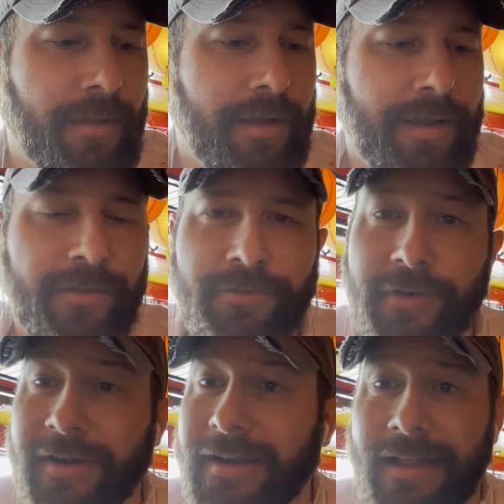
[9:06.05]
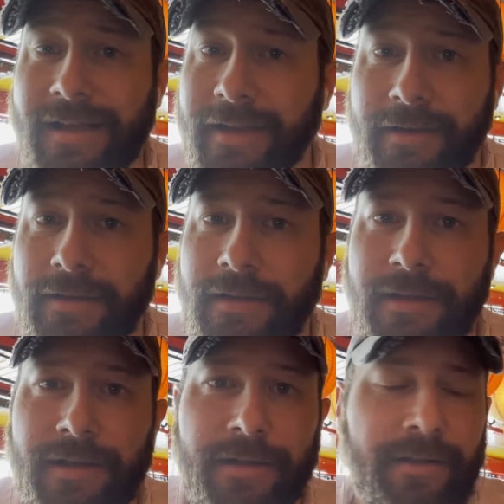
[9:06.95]
It's very light,
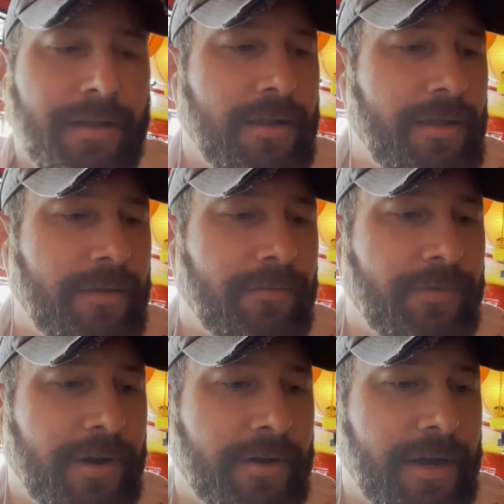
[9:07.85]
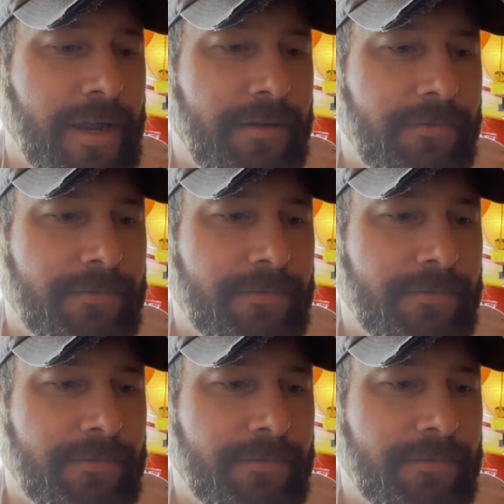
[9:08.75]
very,